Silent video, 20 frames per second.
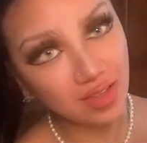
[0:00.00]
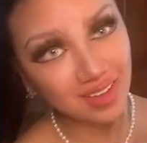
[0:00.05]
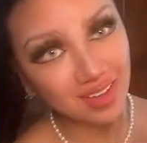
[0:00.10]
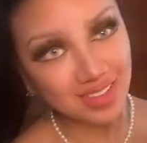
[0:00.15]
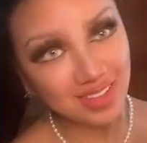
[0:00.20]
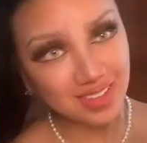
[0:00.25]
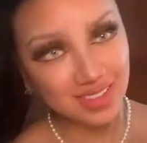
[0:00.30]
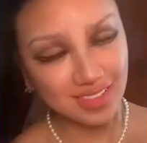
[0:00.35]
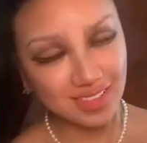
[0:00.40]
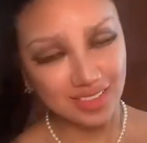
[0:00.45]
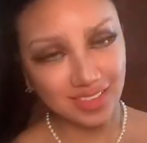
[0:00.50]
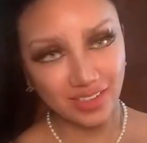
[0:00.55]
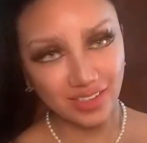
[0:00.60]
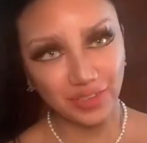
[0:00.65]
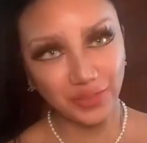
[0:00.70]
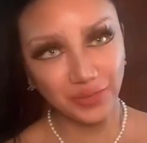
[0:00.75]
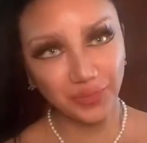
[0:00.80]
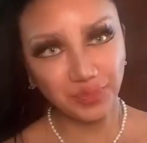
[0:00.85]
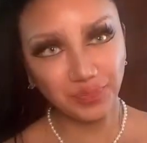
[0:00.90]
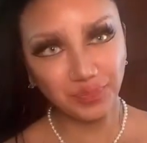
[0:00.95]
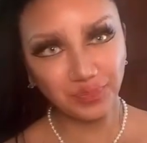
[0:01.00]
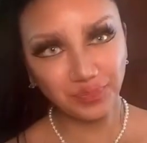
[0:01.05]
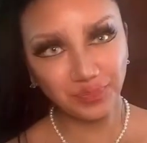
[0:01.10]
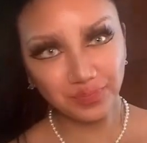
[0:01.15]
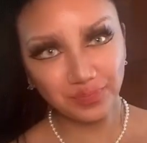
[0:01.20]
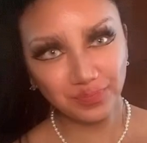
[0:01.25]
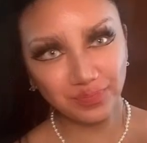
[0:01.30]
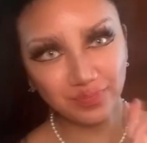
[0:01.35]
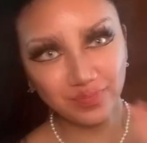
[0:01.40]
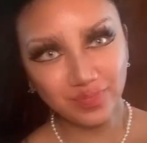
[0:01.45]
So
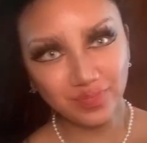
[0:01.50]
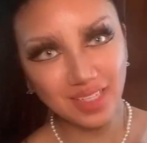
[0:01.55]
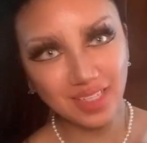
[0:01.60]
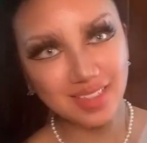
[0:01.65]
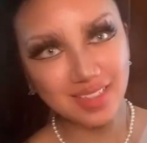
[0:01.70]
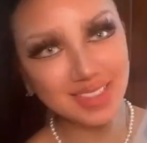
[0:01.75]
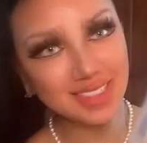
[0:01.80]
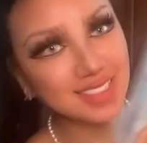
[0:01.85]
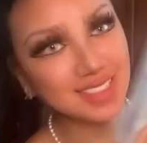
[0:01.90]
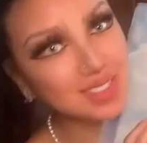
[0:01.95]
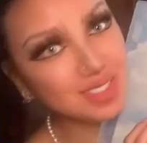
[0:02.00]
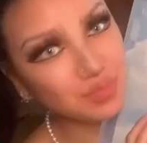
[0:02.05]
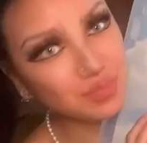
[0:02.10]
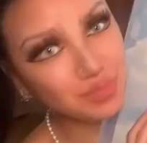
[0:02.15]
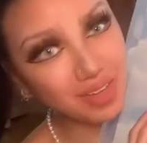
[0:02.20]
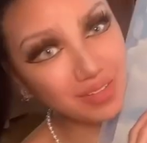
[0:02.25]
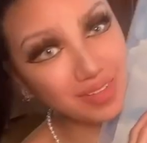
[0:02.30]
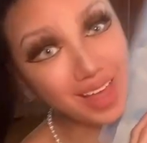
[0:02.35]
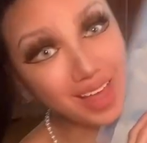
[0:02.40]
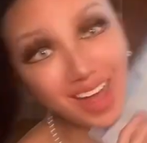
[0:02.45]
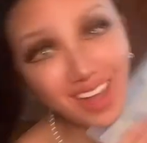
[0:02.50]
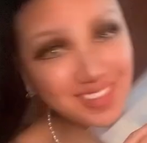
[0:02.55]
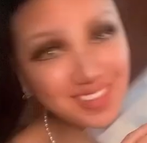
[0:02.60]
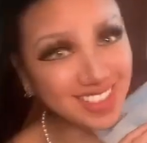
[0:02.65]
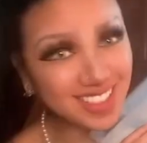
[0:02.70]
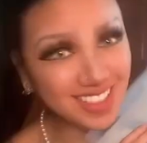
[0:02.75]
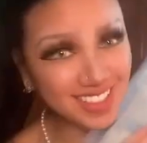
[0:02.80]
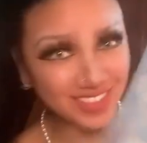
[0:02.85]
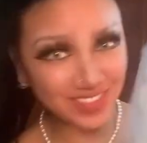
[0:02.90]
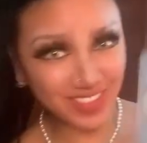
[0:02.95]
this is my
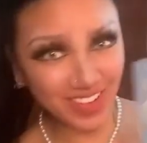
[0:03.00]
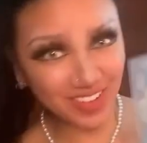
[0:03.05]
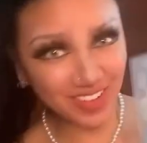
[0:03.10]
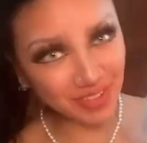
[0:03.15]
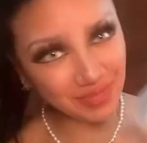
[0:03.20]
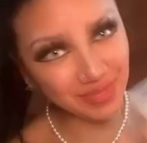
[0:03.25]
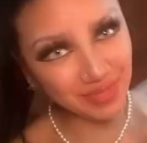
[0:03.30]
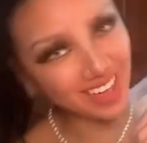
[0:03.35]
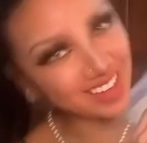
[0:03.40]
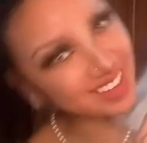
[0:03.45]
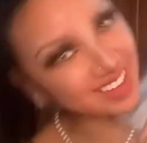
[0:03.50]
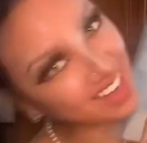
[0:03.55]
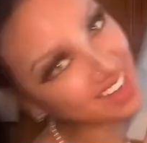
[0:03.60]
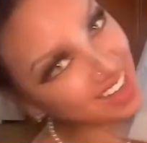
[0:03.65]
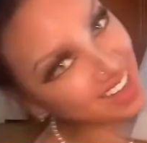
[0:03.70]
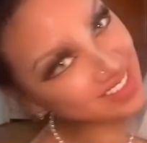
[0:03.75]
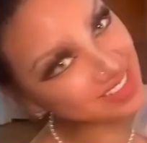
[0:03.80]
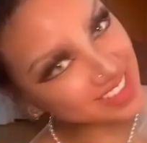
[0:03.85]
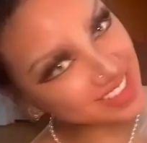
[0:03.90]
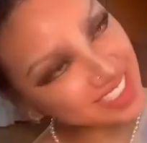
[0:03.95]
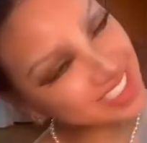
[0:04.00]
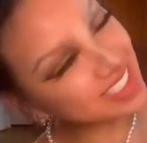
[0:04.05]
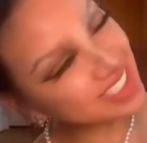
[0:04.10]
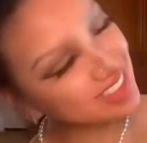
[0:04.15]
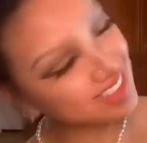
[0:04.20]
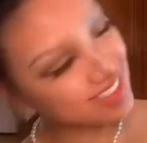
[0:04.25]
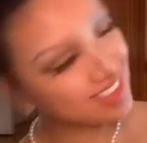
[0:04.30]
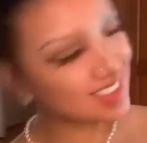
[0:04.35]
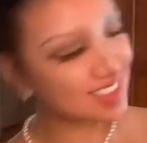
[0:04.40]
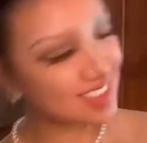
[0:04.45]
absolute favorite planner ever.
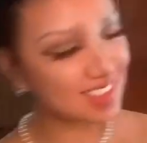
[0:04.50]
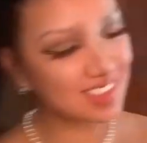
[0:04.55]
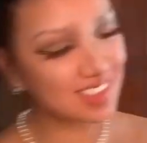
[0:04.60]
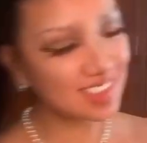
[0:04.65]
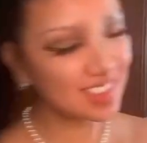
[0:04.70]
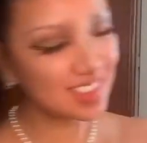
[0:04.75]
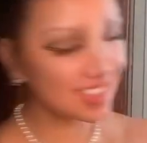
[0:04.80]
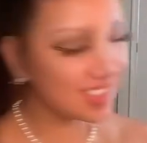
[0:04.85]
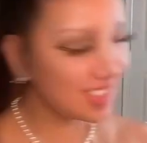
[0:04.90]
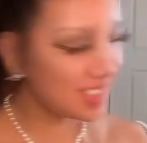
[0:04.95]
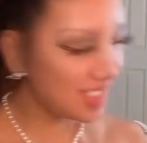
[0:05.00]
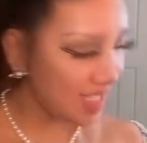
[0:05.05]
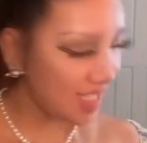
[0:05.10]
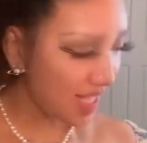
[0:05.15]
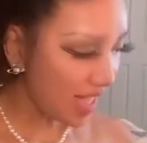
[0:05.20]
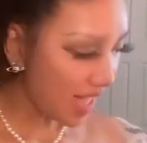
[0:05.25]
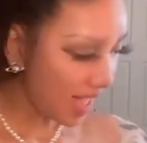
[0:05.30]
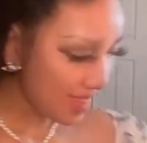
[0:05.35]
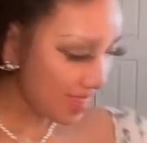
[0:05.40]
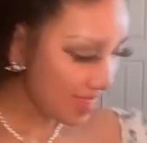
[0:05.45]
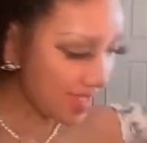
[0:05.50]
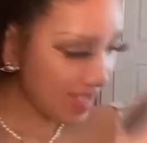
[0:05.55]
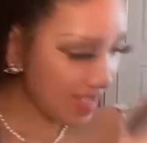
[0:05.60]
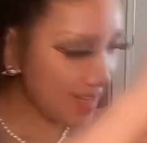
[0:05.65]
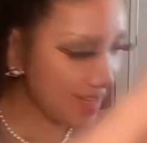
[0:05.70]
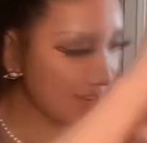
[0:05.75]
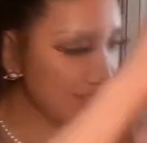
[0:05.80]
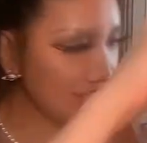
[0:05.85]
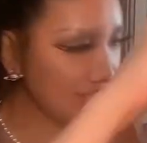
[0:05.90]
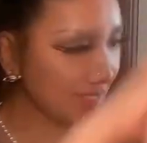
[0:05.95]
And then
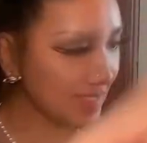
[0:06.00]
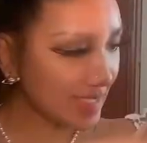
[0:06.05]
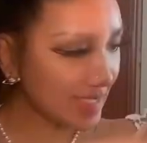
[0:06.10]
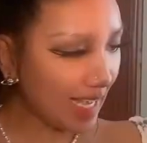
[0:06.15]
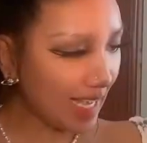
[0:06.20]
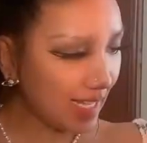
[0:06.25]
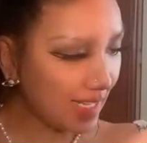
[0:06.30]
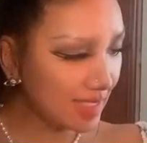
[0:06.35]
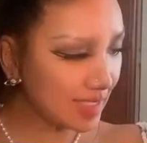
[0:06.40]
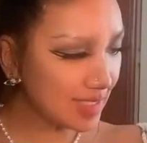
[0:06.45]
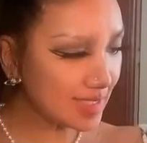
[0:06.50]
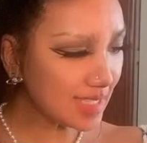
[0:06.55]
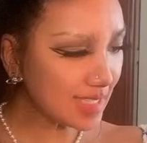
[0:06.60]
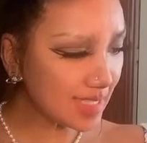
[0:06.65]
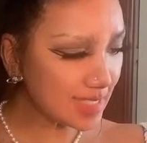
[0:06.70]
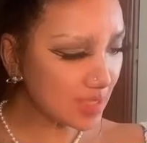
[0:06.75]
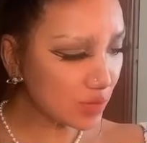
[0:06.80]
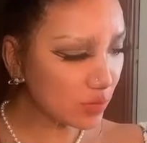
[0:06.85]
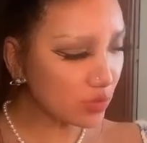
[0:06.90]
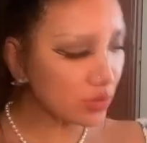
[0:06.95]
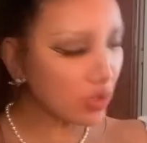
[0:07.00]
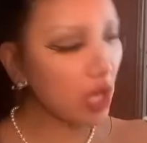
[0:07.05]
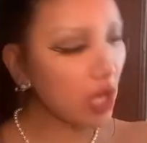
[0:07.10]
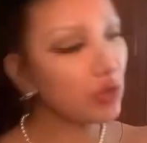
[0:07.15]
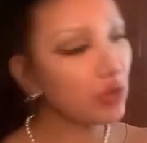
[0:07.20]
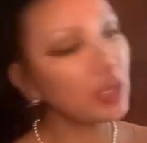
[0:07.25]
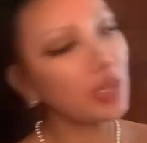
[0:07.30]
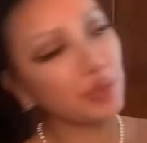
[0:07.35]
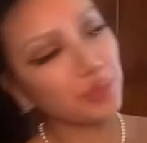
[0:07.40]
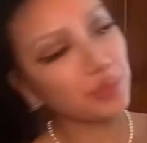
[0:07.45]
is that all? Oh
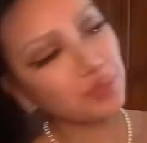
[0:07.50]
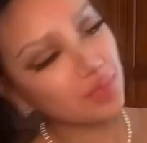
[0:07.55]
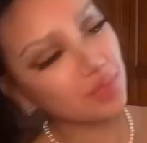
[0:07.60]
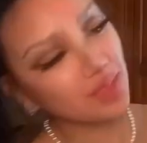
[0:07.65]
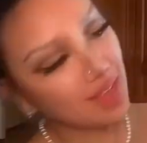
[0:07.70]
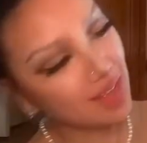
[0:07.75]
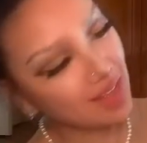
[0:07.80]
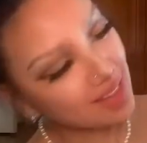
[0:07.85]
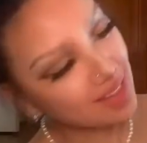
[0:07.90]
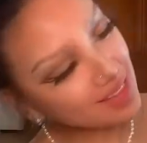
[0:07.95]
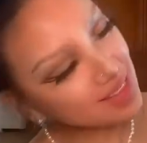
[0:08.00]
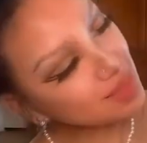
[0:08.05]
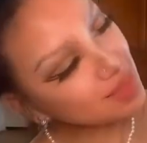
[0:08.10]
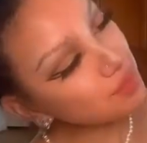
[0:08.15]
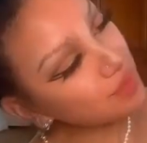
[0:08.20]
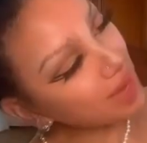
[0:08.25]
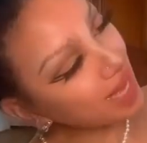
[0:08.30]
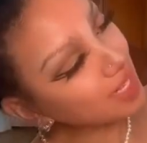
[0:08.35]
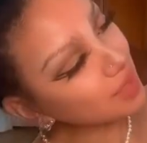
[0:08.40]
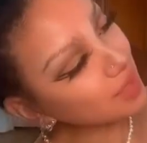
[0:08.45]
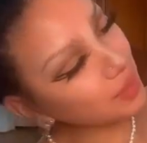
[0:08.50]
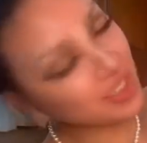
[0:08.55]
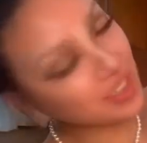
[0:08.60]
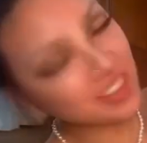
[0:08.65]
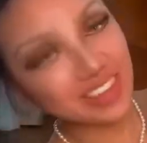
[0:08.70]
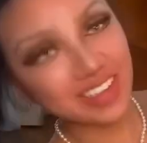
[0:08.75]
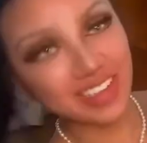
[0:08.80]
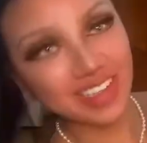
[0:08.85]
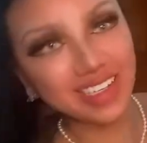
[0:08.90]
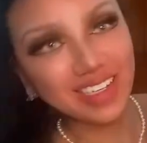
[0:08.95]
no. And then the back
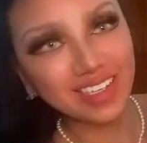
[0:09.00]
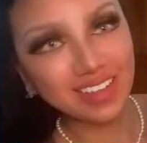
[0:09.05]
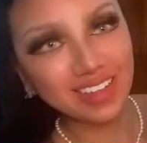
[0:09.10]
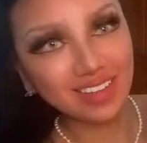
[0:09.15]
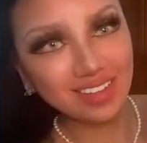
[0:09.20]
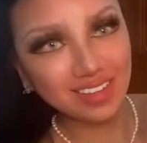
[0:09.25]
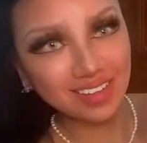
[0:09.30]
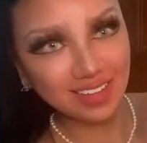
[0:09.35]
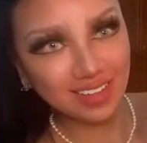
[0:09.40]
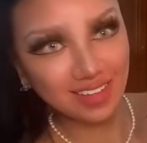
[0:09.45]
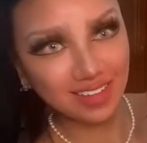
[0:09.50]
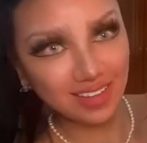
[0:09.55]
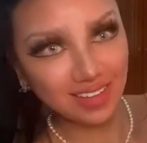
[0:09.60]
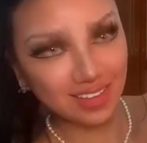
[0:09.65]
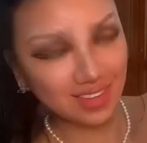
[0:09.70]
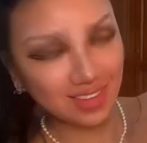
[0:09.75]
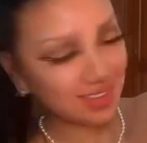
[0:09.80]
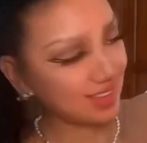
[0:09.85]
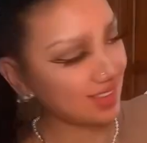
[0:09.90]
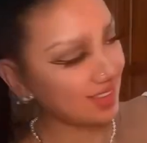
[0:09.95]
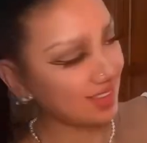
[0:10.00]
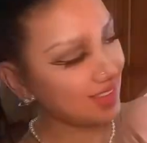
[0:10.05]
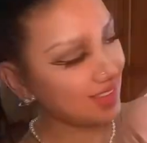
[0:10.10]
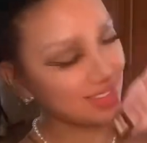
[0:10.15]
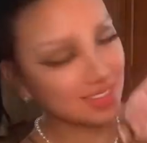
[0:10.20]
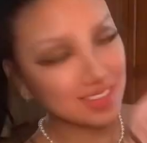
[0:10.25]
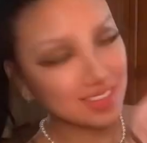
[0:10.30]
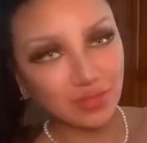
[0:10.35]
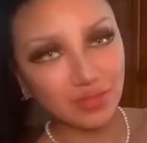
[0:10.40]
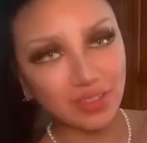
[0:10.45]
pocket,
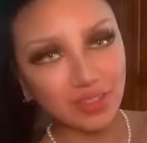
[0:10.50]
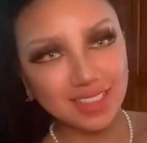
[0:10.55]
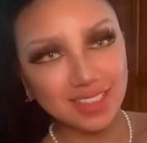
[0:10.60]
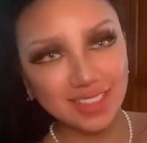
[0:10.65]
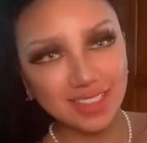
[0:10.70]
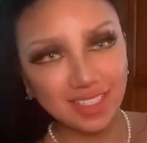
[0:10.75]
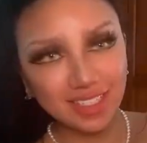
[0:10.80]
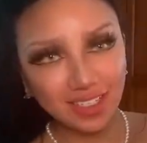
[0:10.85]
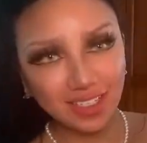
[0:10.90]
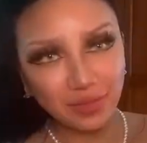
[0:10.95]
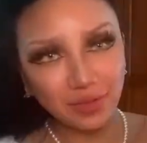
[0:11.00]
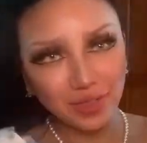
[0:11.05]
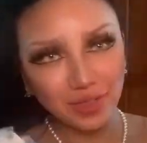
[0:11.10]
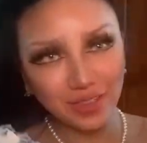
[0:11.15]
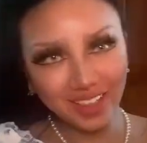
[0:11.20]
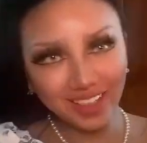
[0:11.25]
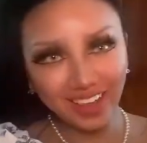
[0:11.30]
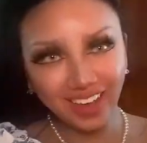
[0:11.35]
it's a really secure pocket.